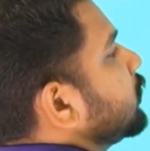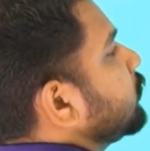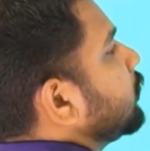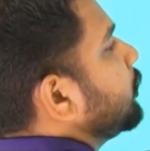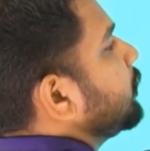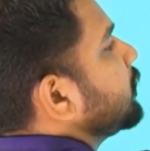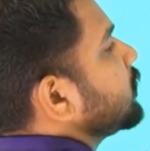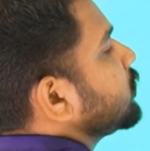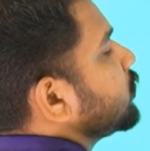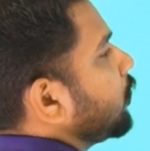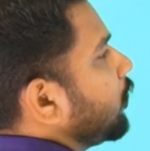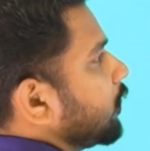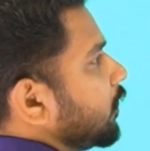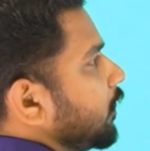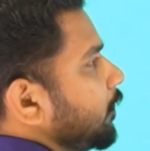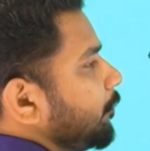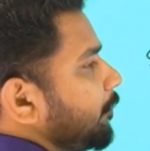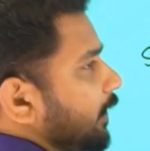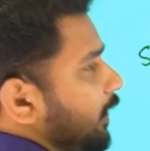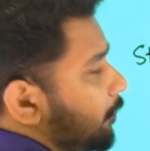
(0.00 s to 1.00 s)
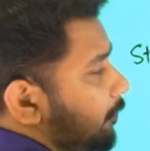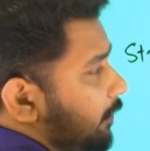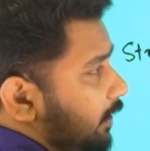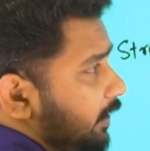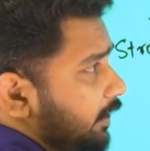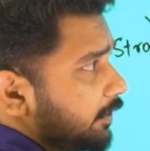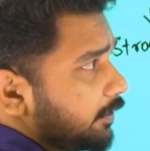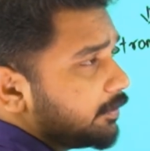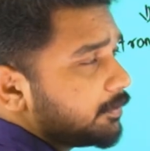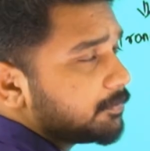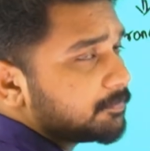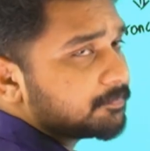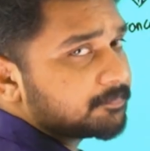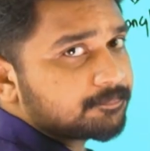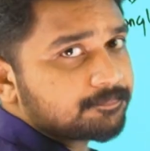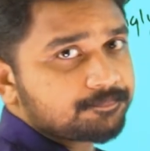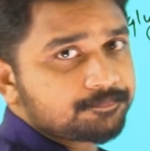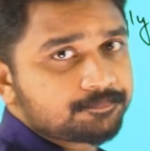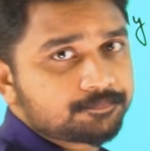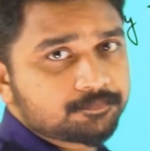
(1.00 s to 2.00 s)
will be strongly paramagnetic.
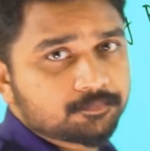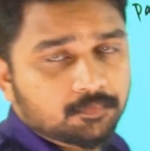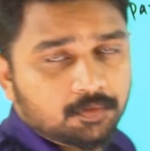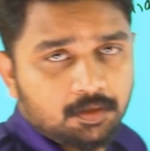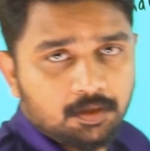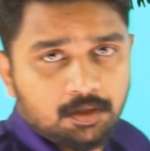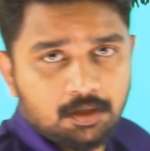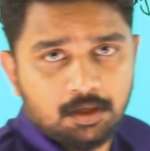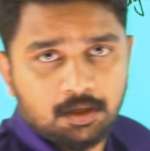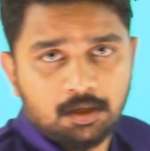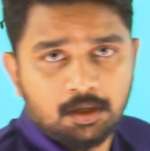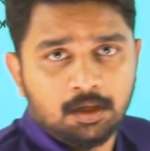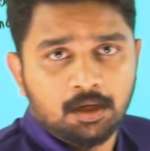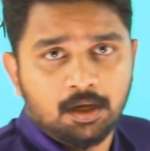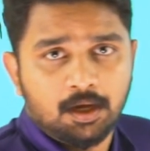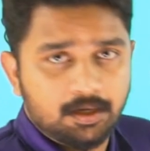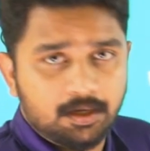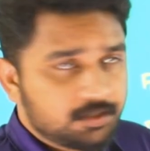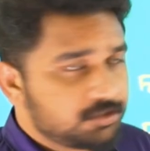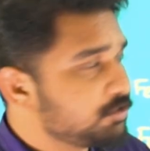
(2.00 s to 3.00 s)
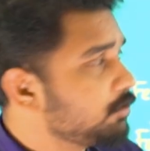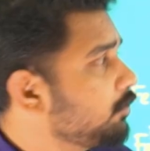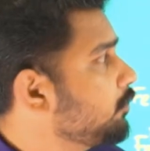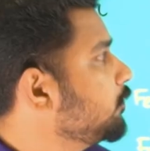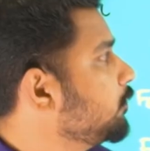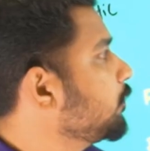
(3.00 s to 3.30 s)
Understood?